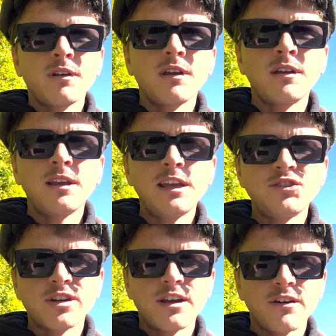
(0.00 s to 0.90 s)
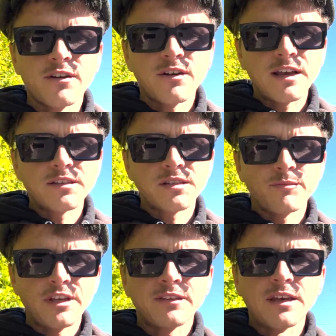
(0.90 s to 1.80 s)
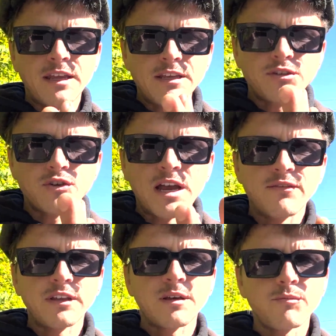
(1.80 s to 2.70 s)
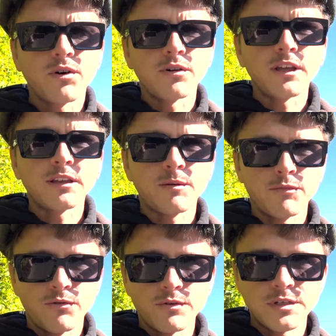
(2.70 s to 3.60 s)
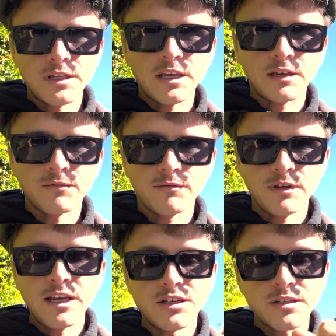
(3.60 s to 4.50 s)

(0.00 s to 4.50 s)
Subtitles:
And each character has something that is driving them, pulling them through a scene, each